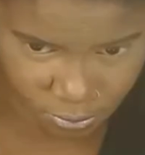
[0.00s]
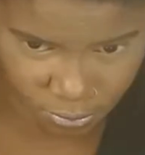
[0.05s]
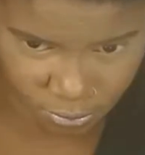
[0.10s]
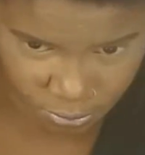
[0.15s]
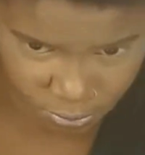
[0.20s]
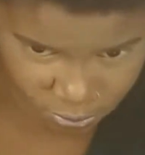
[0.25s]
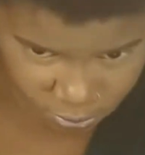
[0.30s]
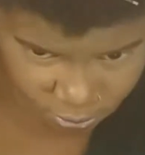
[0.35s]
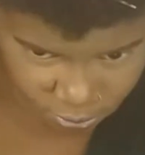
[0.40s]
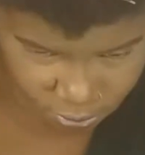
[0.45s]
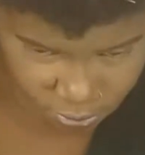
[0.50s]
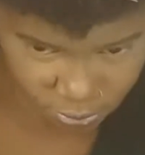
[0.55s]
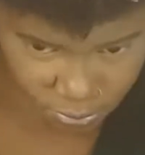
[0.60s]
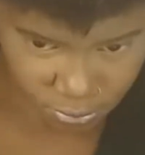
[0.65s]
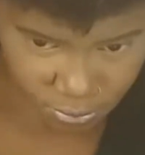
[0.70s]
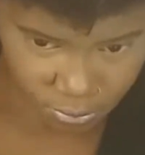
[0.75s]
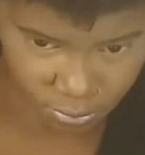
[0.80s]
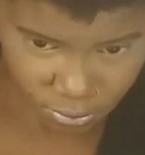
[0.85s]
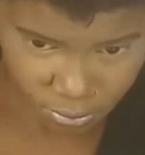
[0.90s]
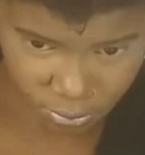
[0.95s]

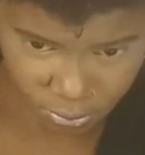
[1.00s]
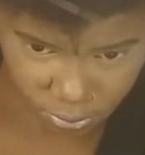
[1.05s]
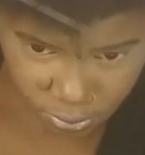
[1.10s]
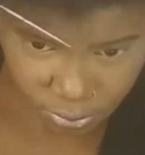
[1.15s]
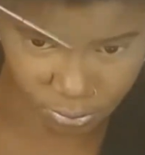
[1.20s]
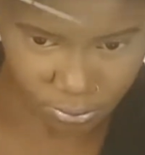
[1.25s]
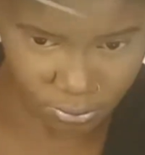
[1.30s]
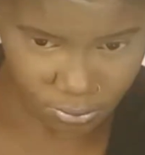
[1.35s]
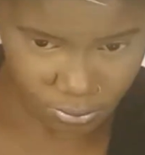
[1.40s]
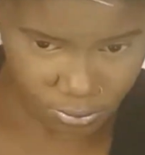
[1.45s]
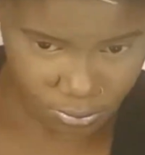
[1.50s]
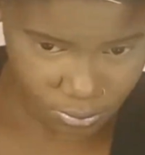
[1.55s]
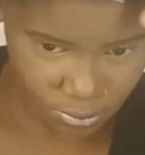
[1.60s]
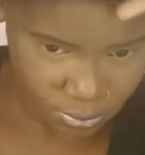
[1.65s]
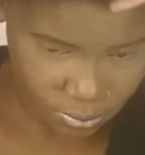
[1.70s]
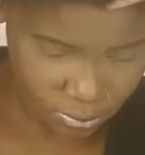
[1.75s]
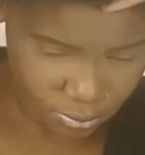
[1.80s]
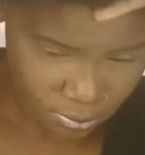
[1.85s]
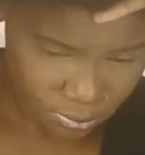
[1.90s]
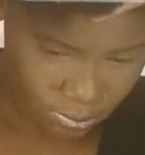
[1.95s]

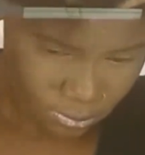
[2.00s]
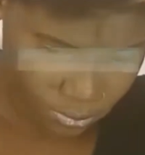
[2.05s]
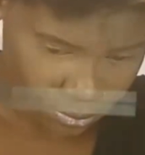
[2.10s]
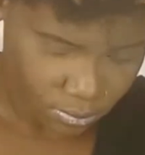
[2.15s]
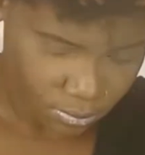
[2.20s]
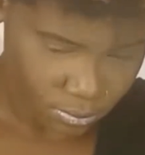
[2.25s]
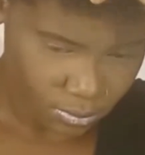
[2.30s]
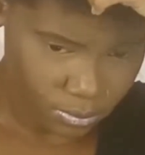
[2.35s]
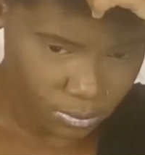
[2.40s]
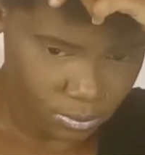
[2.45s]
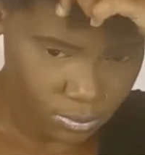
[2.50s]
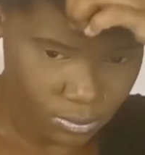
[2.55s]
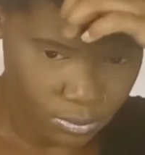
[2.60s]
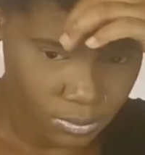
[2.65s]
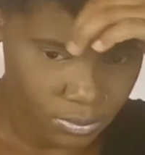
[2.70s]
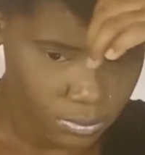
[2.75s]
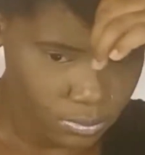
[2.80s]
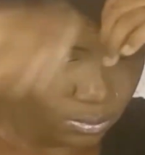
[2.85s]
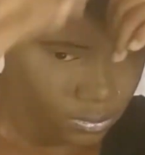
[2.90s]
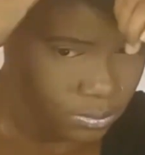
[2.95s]

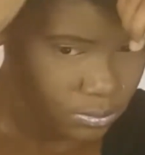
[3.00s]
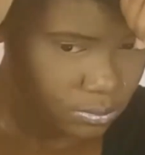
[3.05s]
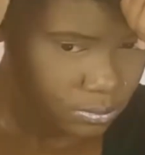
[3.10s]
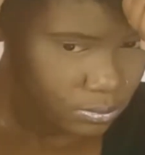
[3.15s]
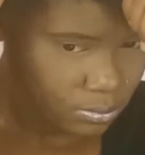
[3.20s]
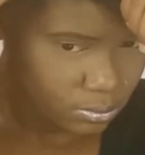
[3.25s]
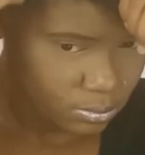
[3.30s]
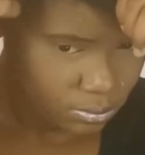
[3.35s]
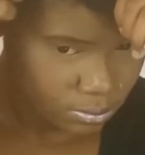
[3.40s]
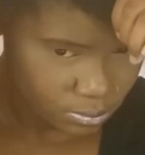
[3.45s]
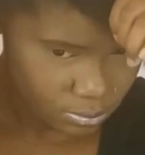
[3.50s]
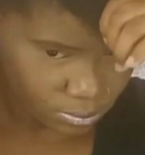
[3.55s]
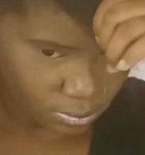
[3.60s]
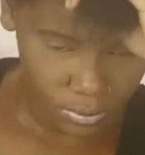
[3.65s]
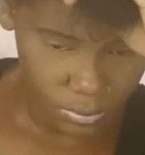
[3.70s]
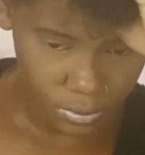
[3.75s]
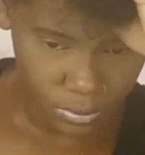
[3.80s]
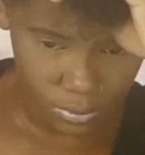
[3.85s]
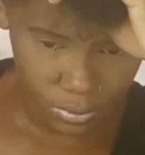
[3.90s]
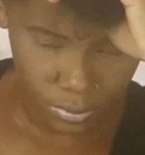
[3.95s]

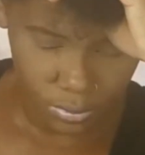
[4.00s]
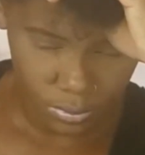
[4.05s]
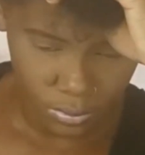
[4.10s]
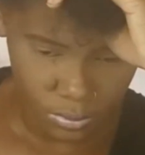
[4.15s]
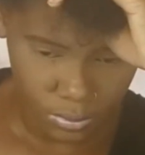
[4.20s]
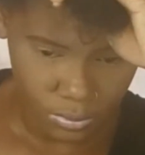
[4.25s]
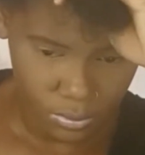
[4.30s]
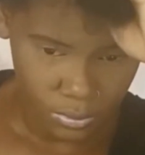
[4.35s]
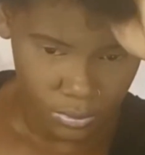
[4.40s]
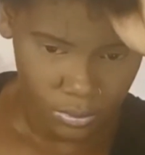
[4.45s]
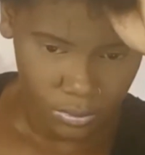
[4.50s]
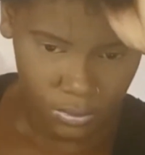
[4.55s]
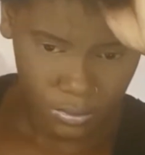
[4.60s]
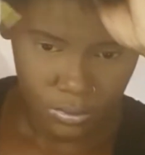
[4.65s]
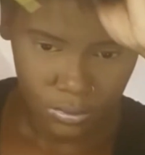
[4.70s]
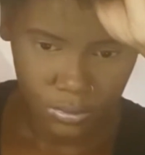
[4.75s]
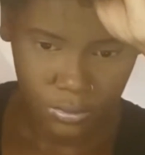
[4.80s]
(no one is talking)